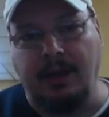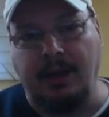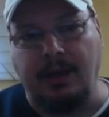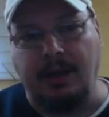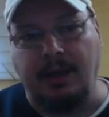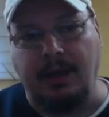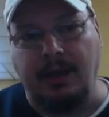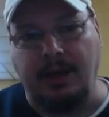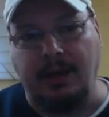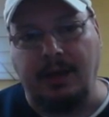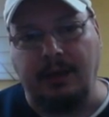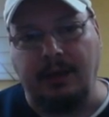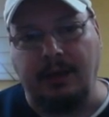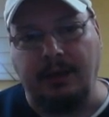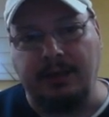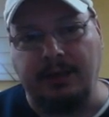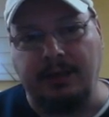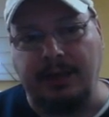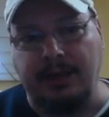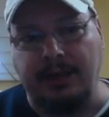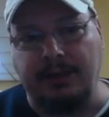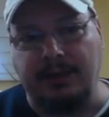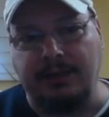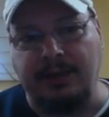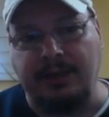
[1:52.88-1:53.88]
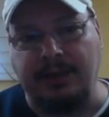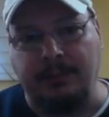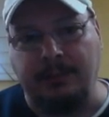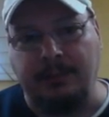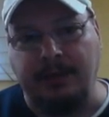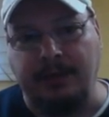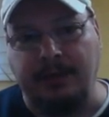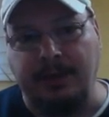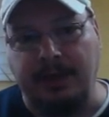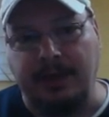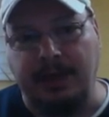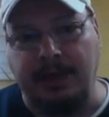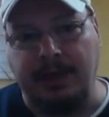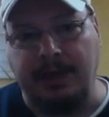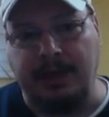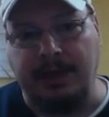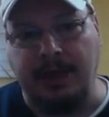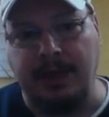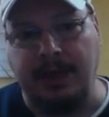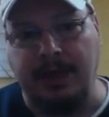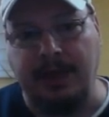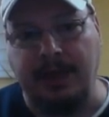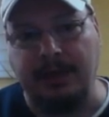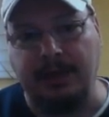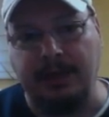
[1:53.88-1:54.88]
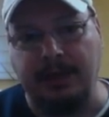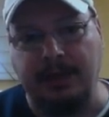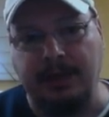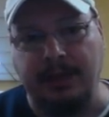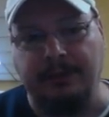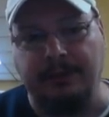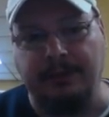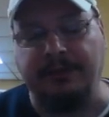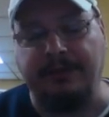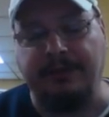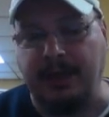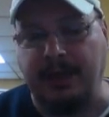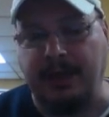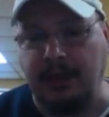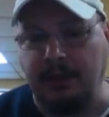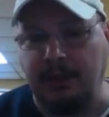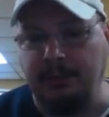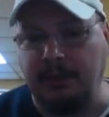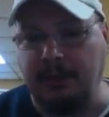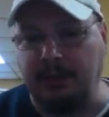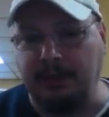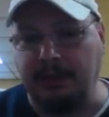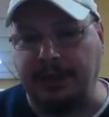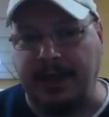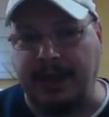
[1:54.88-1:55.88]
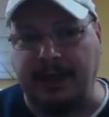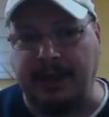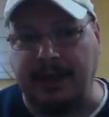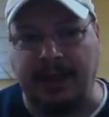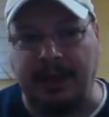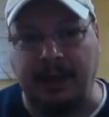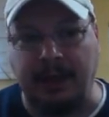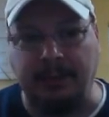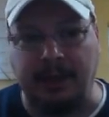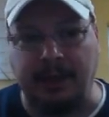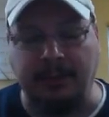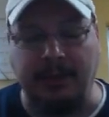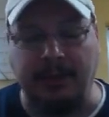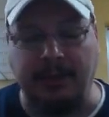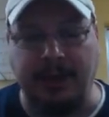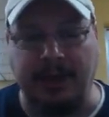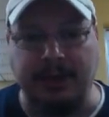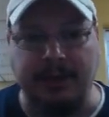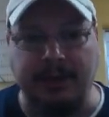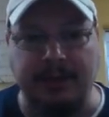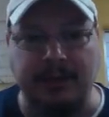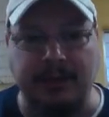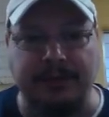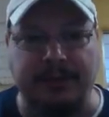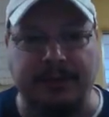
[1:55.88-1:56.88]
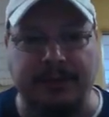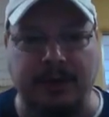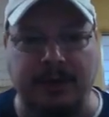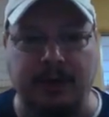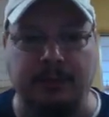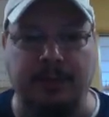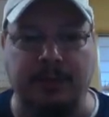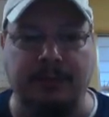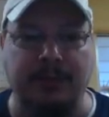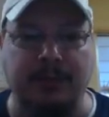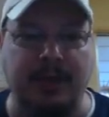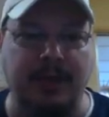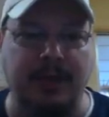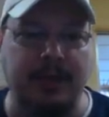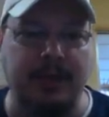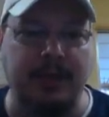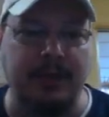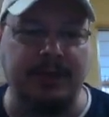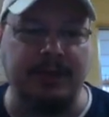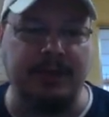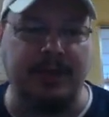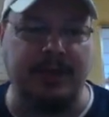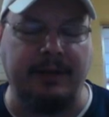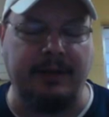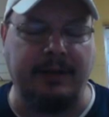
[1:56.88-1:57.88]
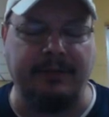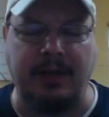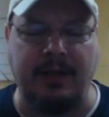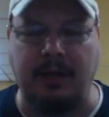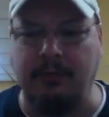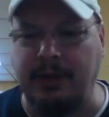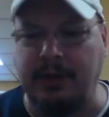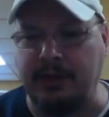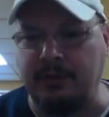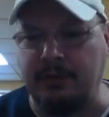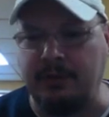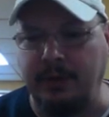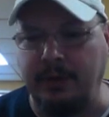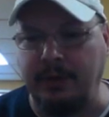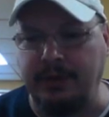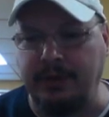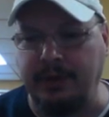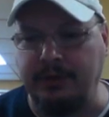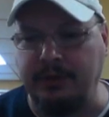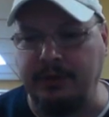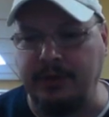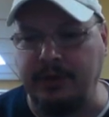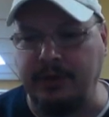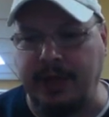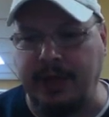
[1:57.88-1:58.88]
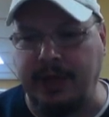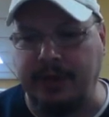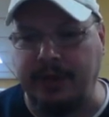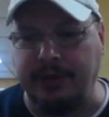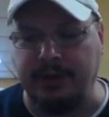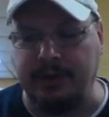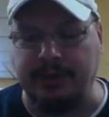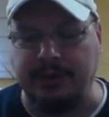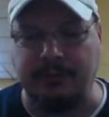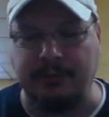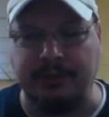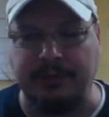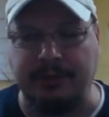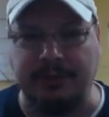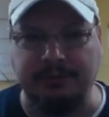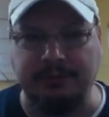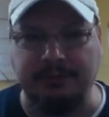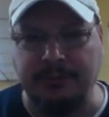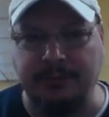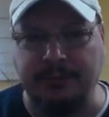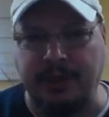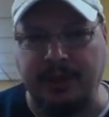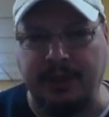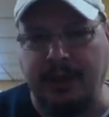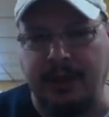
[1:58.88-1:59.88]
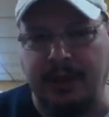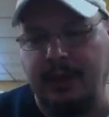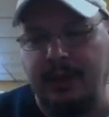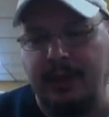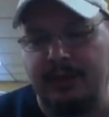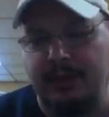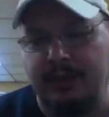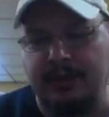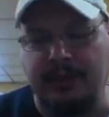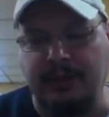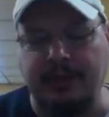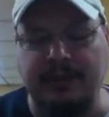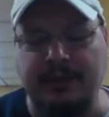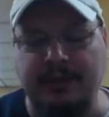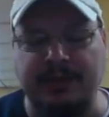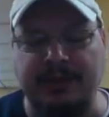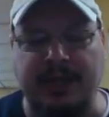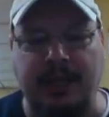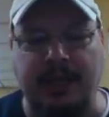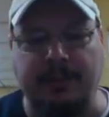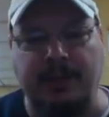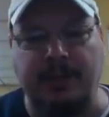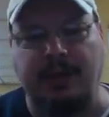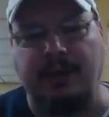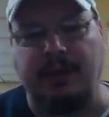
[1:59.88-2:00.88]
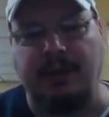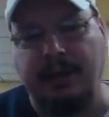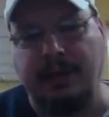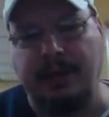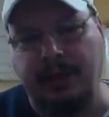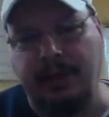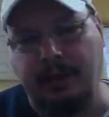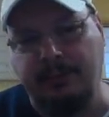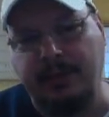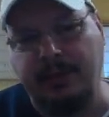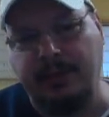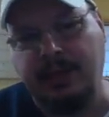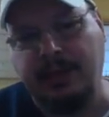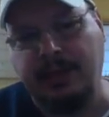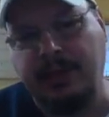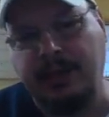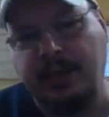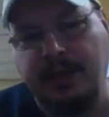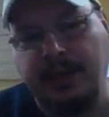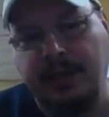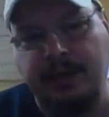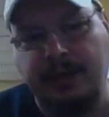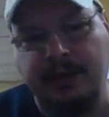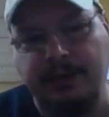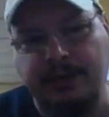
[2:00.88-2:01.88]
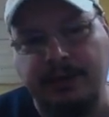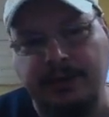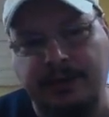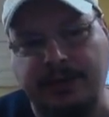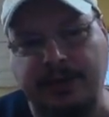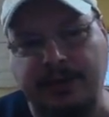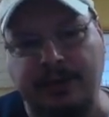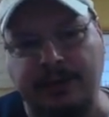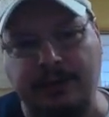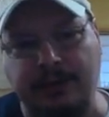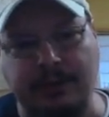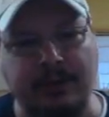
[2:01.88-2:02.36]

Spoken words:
I looked at some of the available dynamic menus for Openbox, and I've always wanted to try this one. It's going to take me a little bit of getting used to